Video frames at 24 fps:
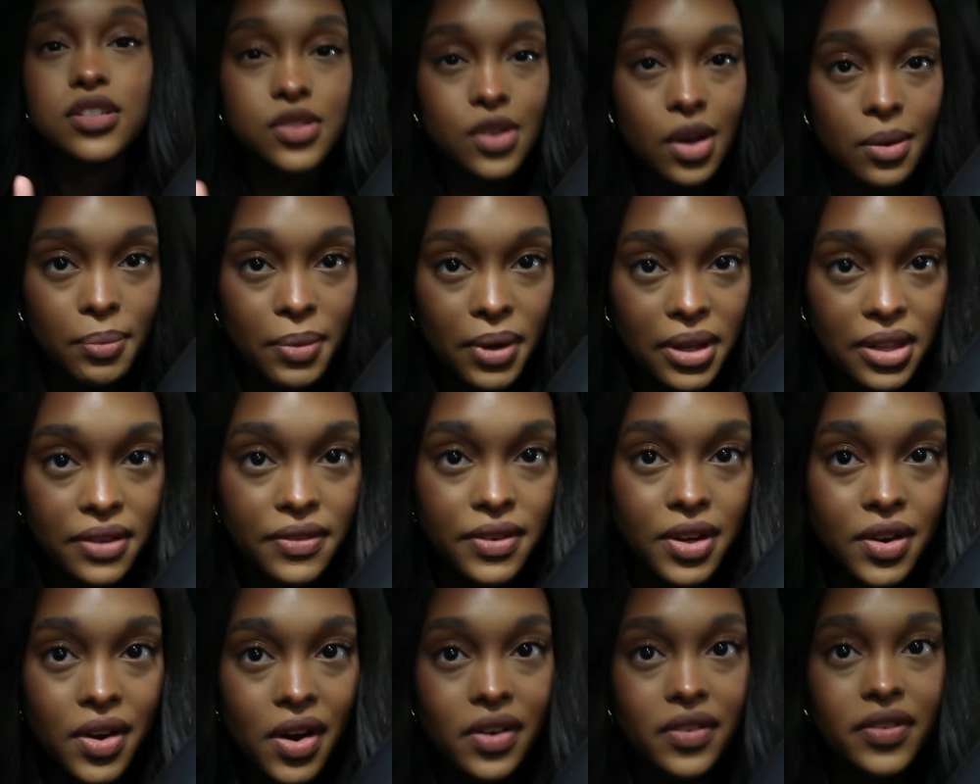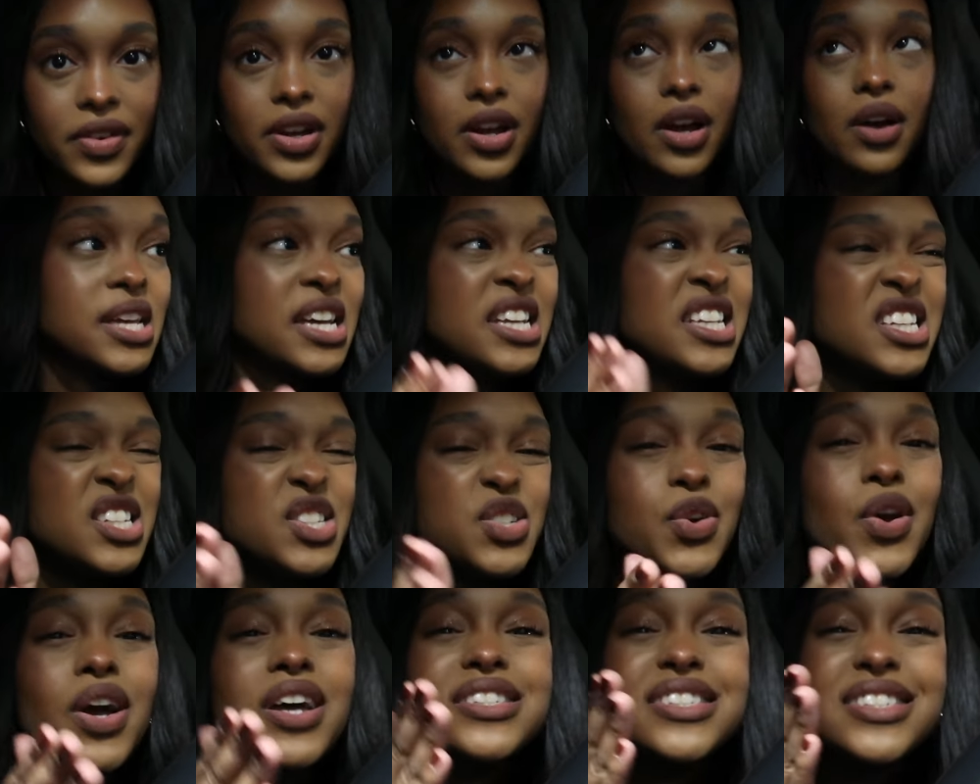song by Olivia Rodrigo. I need
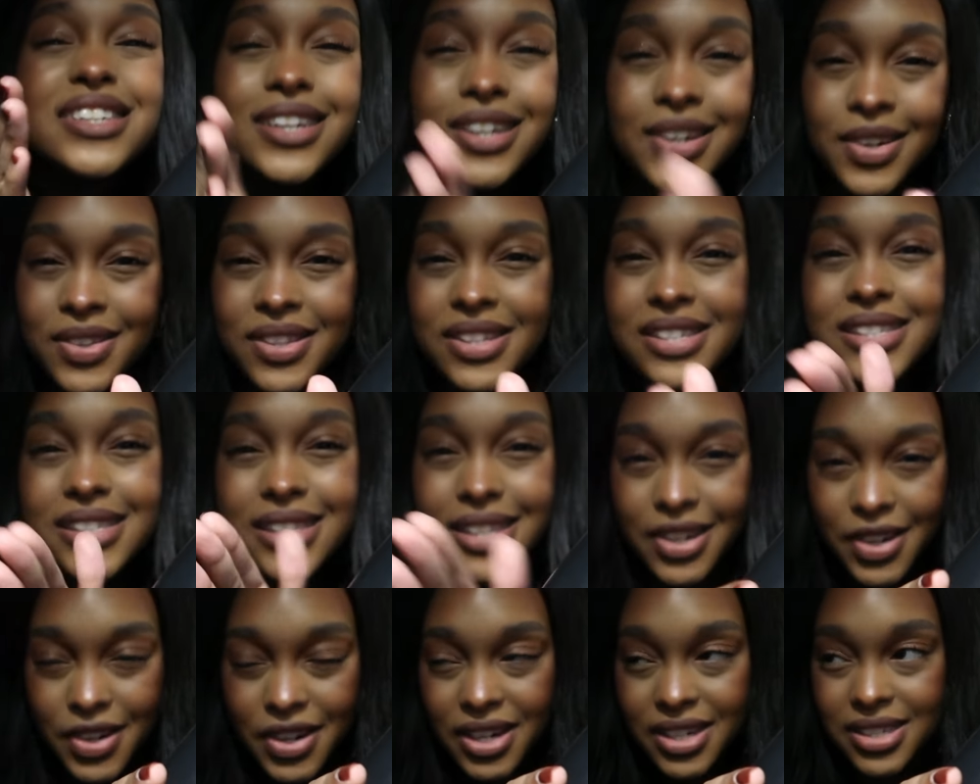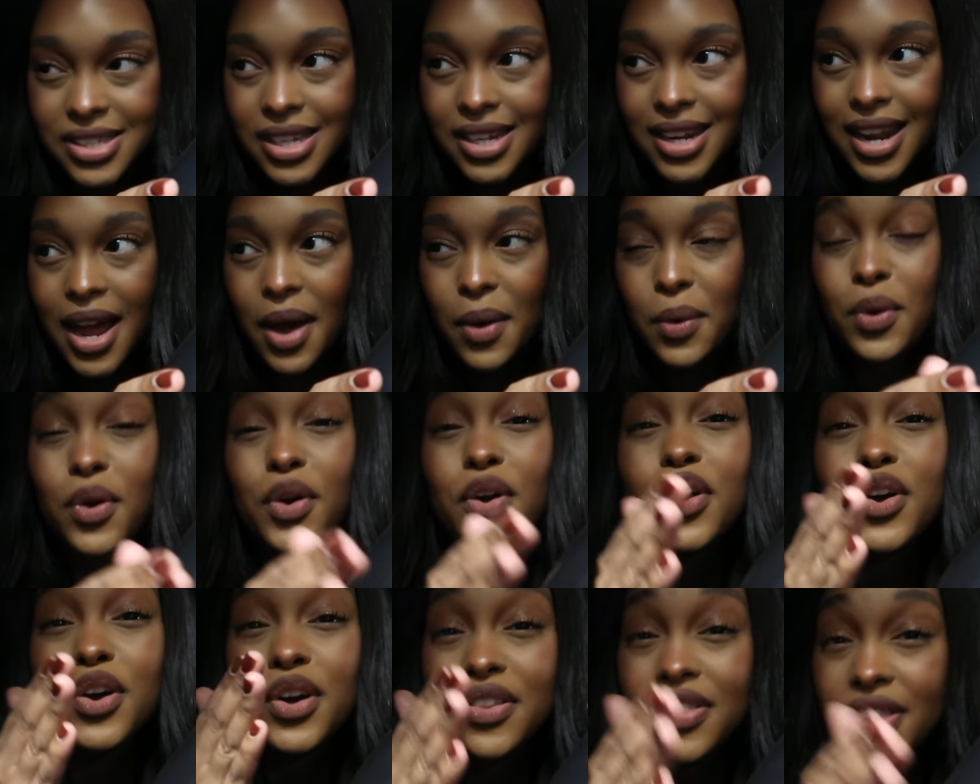you guys to hear these lyrics and how
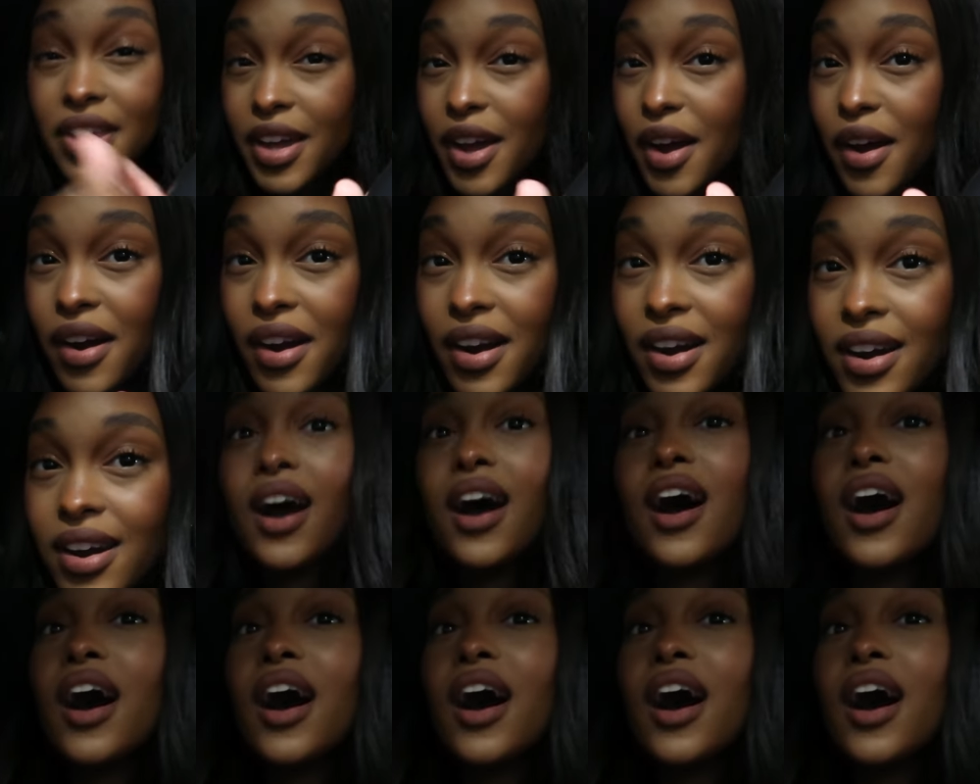good they are.